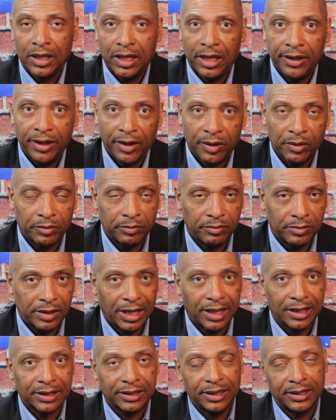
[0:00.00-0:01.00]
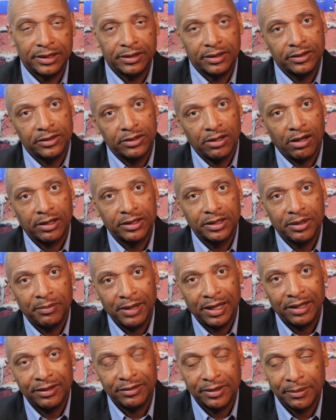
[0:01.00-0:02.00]
Another doc that talked
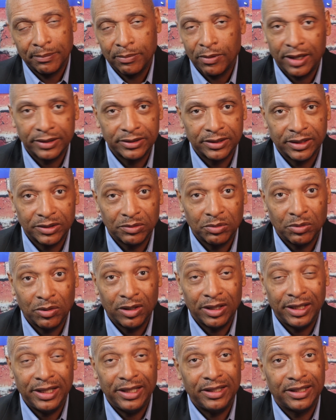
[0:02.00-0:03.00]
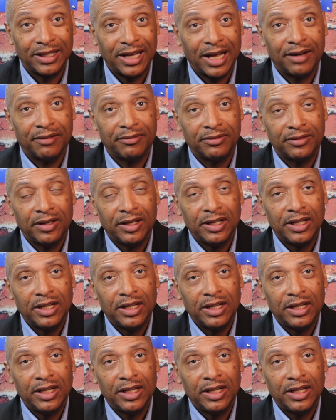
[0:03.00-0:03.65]
about the process where he kind of